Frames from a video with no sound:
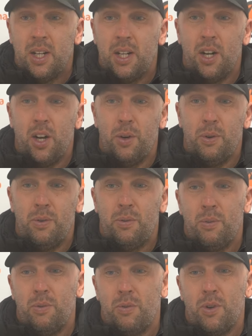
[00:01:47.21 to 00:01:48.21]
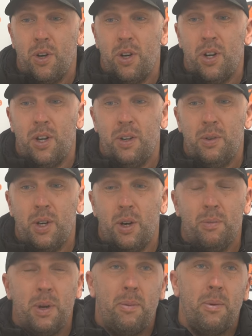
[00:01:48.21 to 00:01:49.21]
you know, we
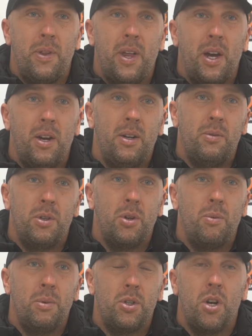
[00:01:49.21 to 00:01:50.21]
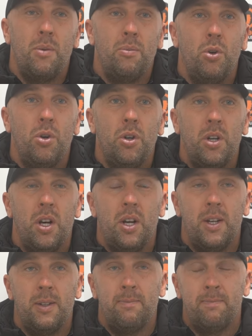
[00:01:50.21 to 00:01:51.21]
can't be happy with that. We've got to be showing more.
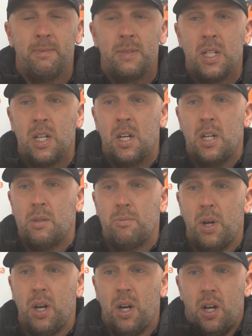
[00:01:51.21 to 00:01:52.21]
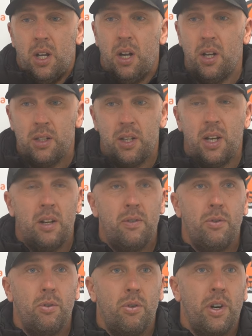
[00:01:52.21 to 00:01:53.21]
Like I say,
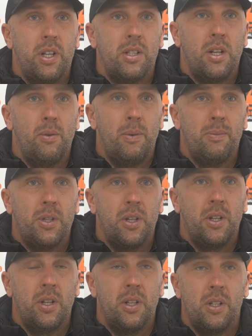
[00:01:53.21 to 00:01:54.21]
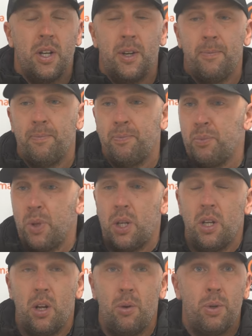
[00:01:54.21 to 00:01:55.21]
full credit to Littlehampton, and
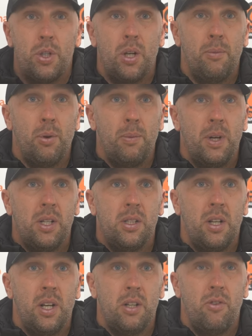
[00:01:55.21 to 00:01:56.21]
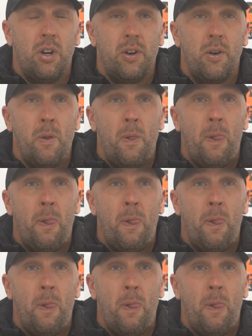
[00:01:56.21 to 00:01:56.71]
you know, I wish them all the best in the next round.